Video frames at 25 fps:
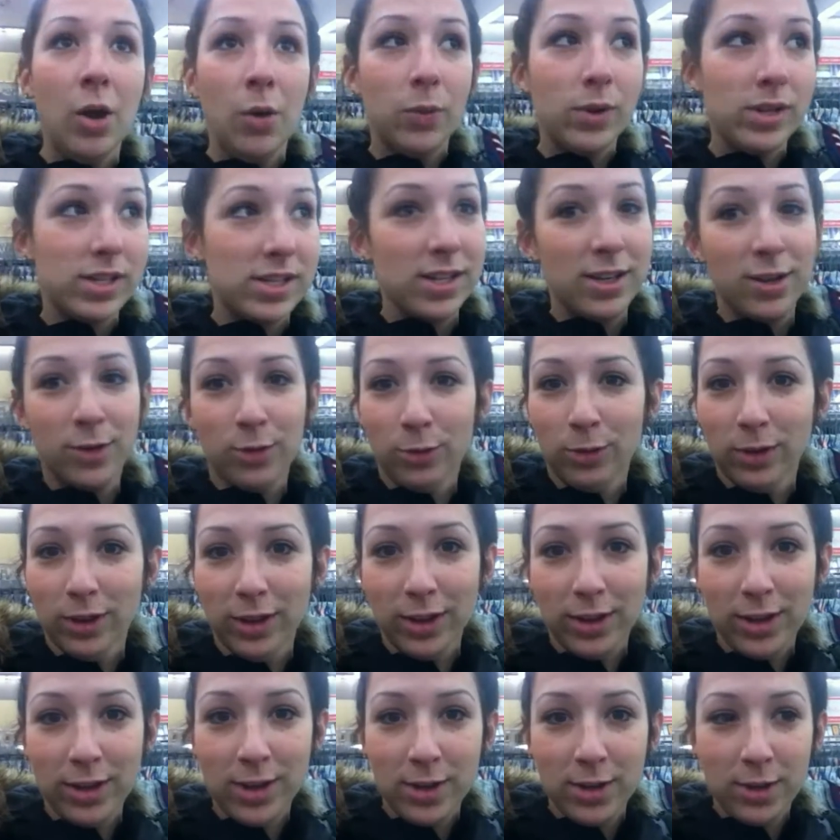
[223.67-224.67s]
We've seen a
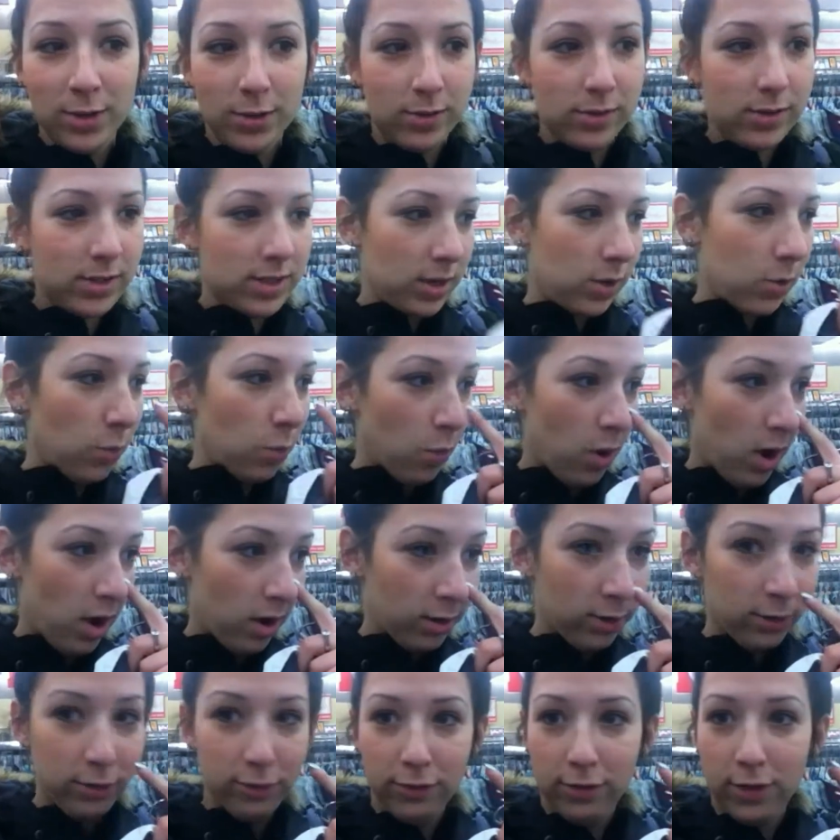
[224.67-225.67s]
really cute
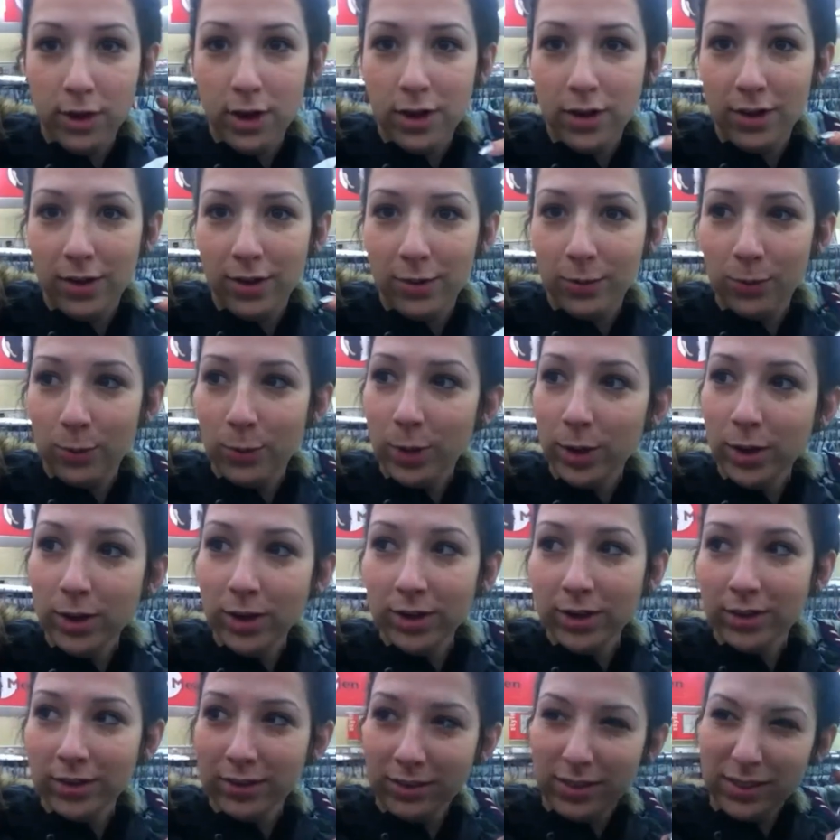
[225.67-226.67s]
waterfall
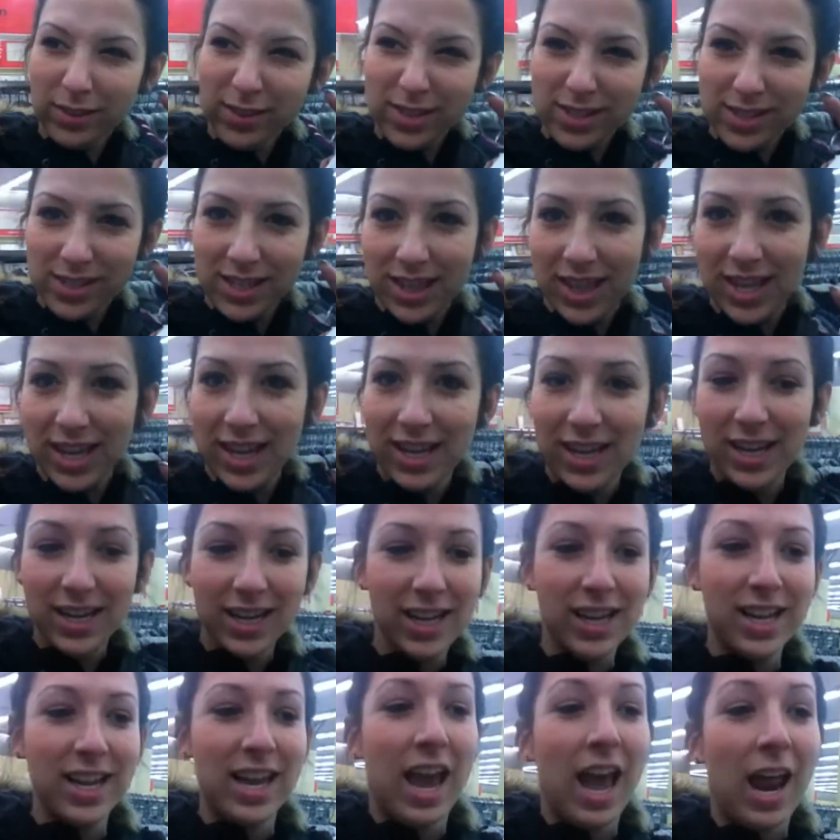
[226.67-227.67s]
works thing.
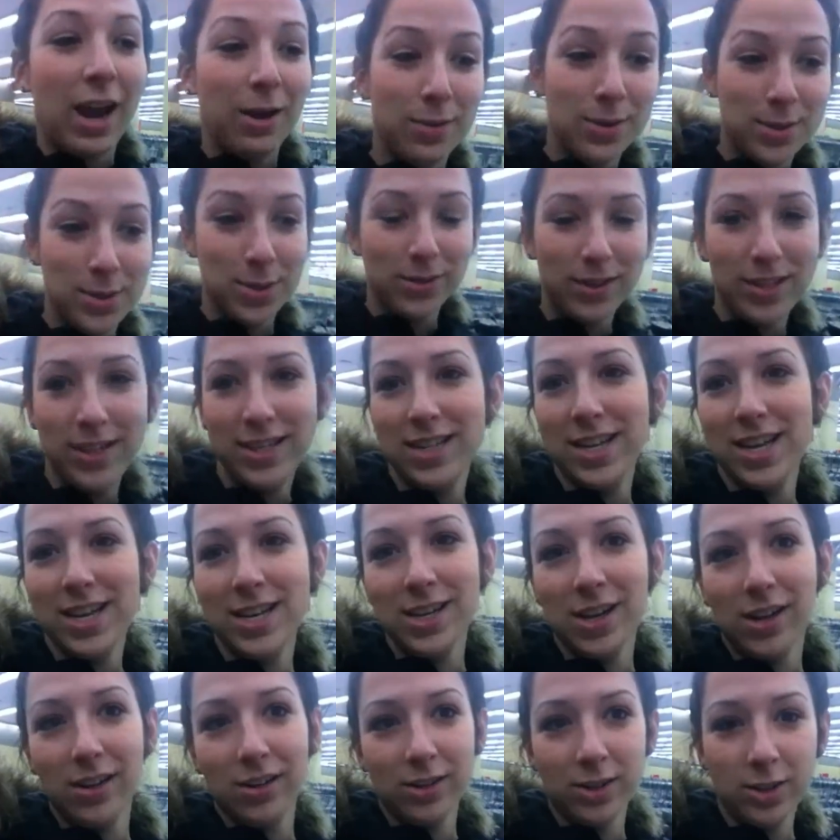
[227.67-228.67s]
And it was only
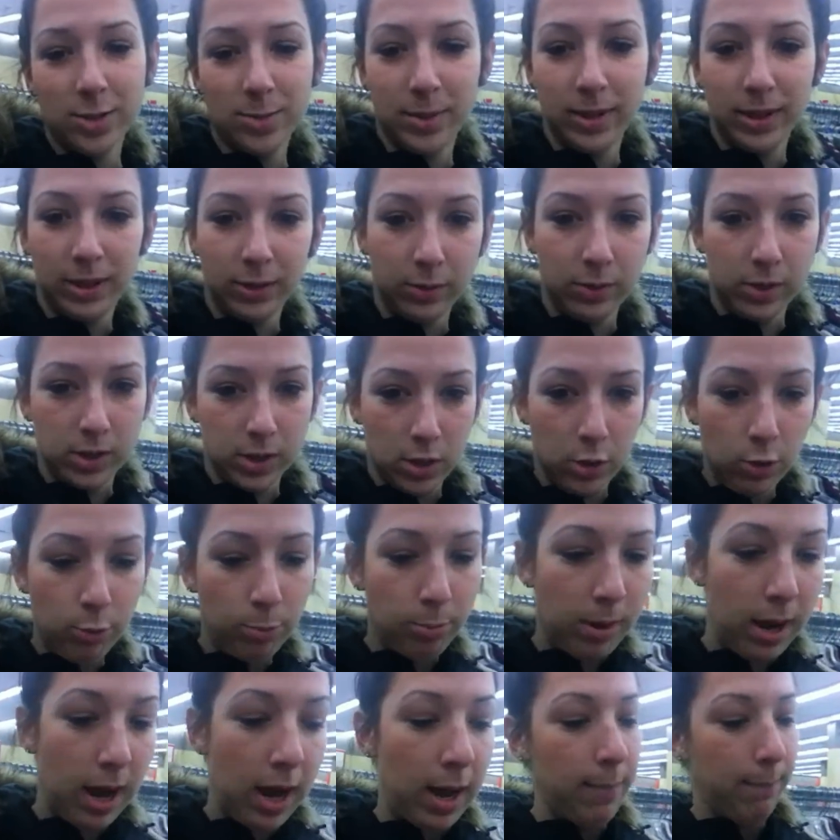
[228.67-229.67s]
$10, but there was no
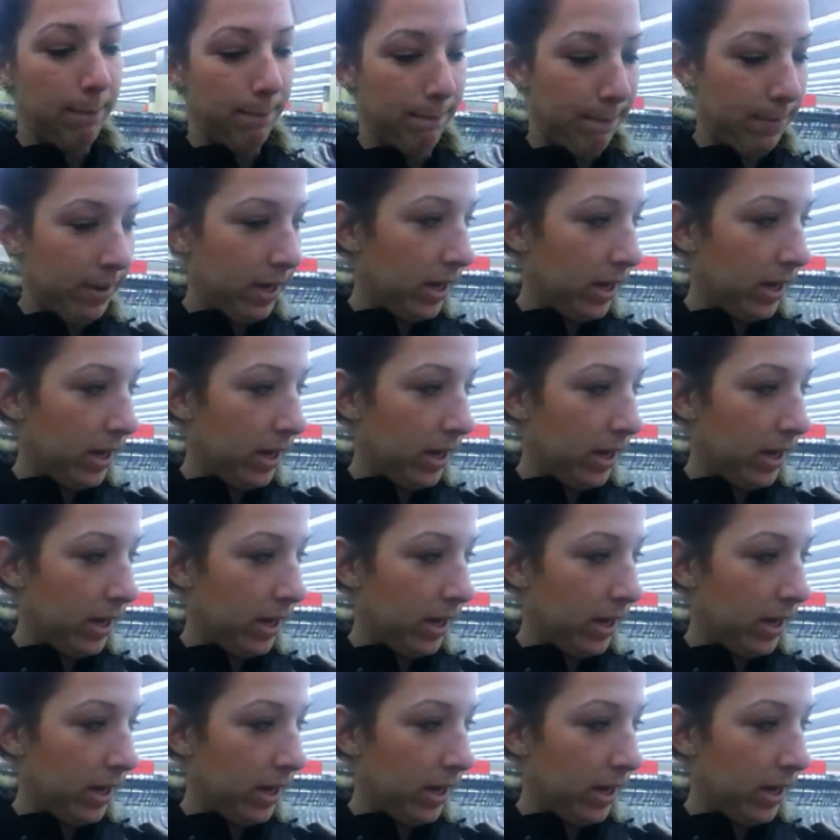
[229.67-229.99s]
pump.